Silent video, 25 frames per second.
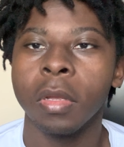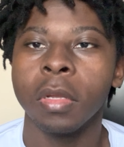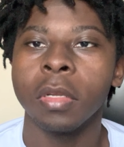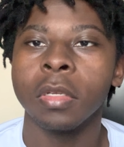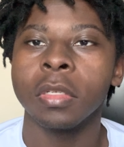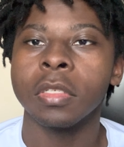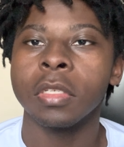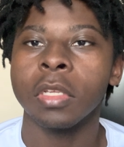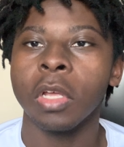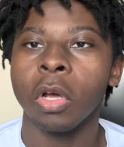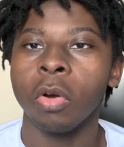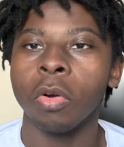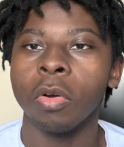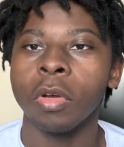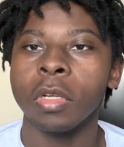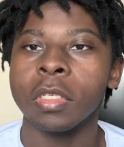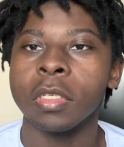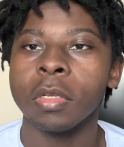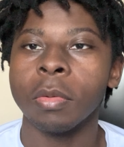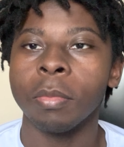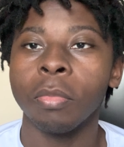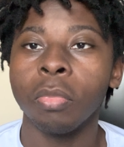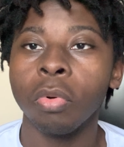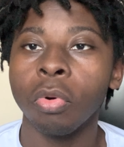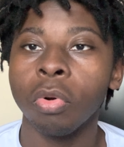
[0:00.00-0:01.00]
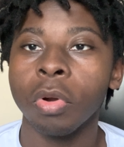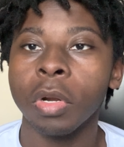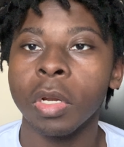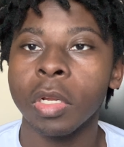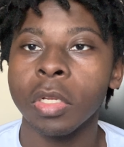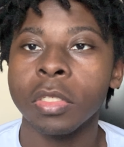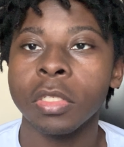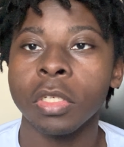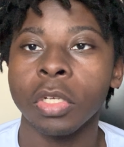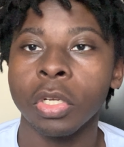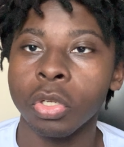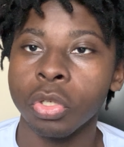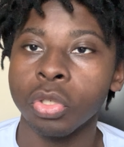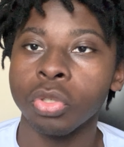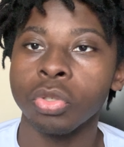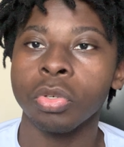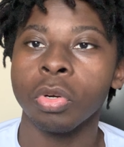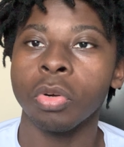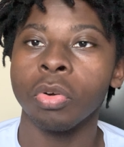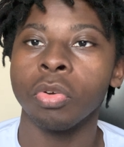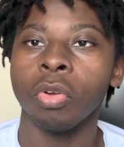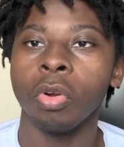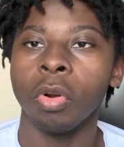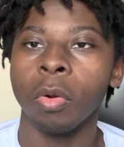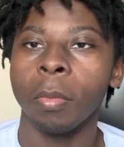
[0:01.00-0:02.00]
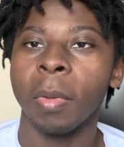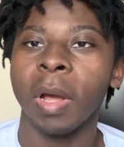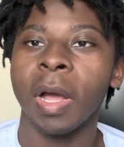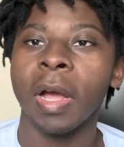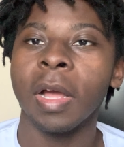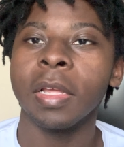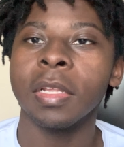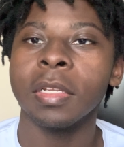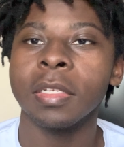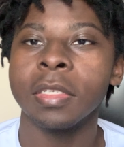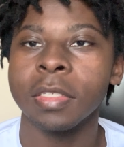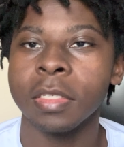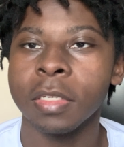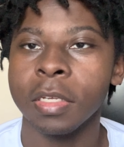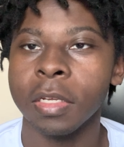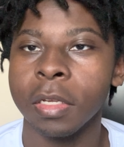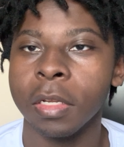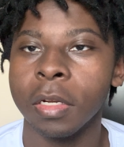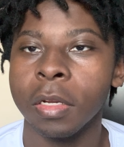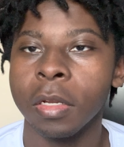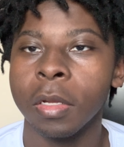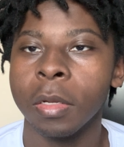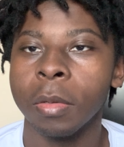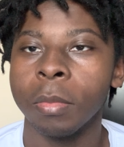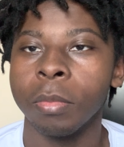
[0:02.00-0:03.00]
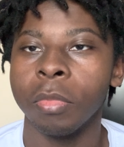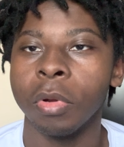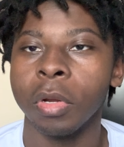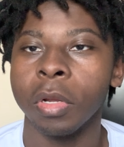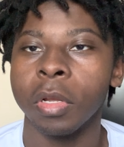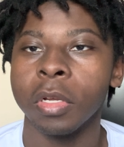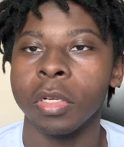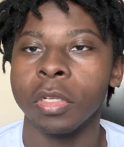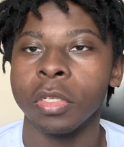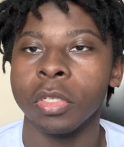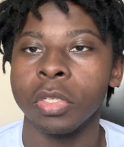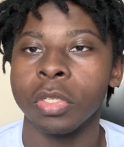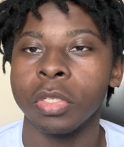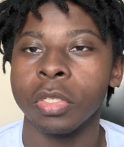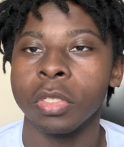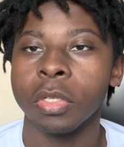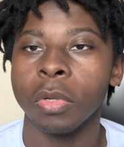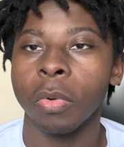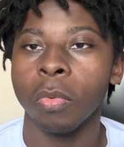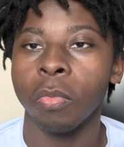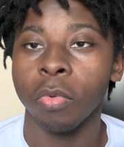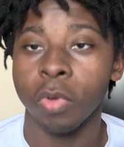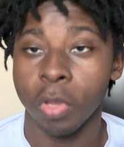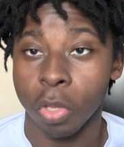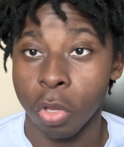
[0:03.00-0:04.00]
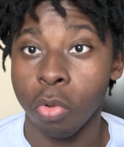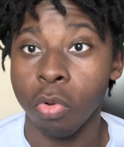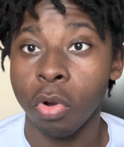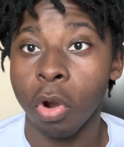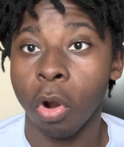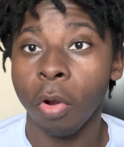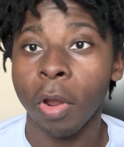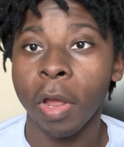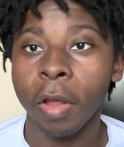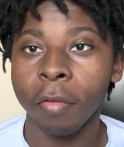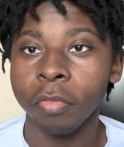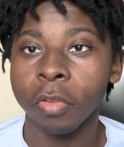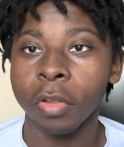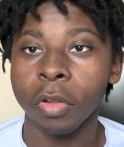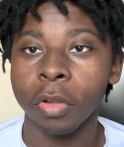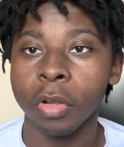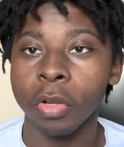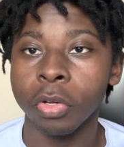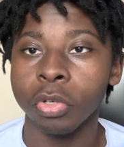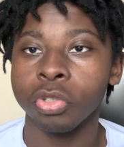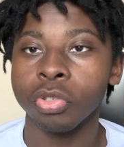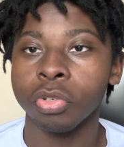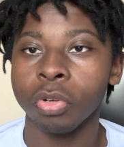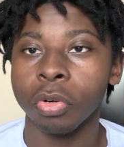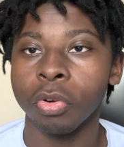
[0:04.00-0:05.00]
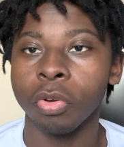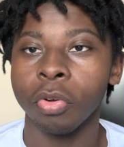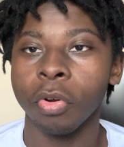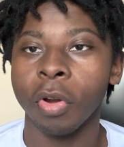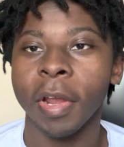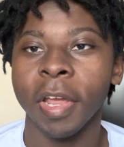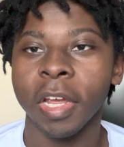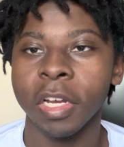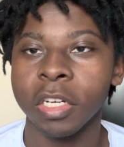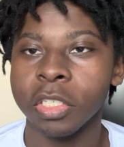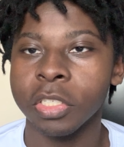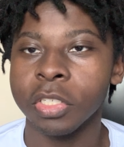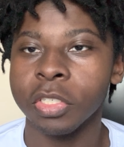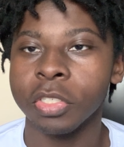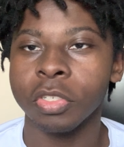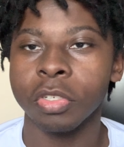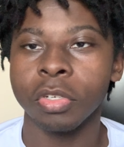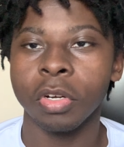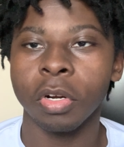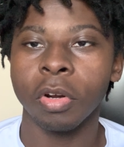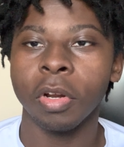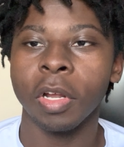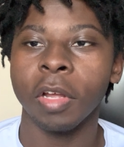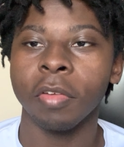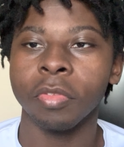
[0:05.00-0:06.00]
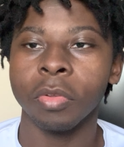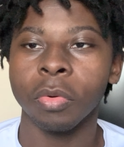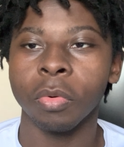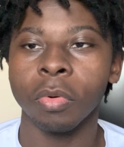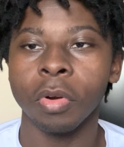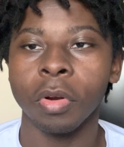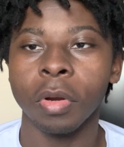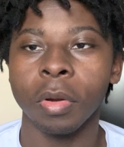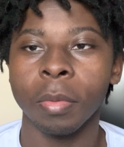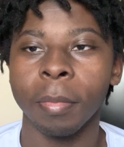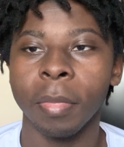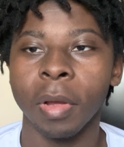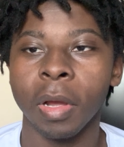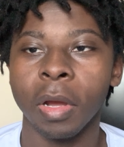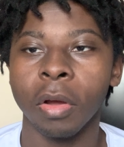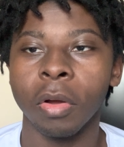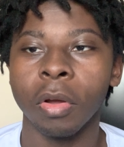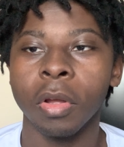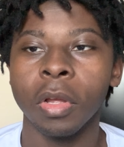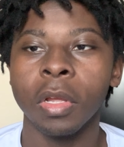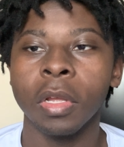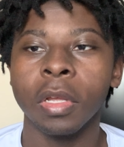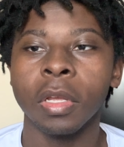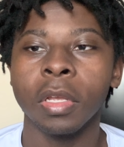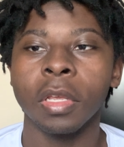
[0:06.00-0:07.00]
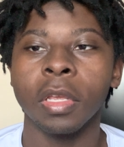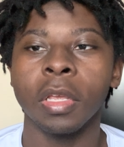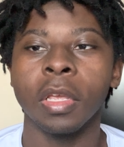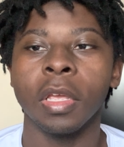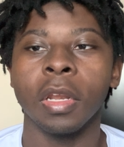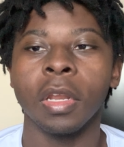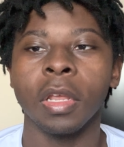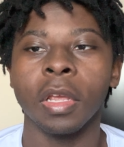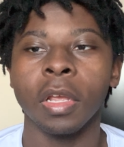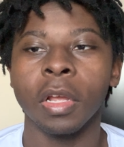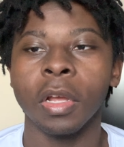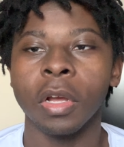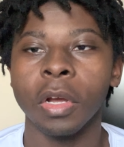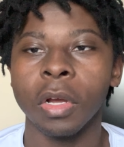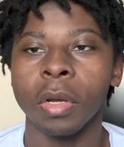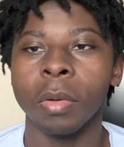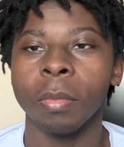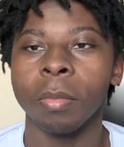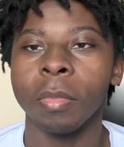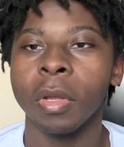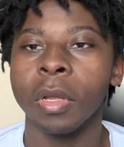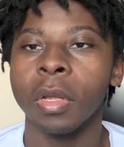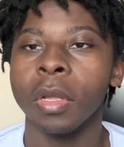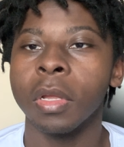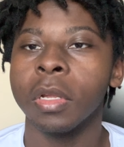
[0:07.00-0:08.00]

So it's important to control your mindset because when you don't have to control your actions, you don't have to worry about getting up,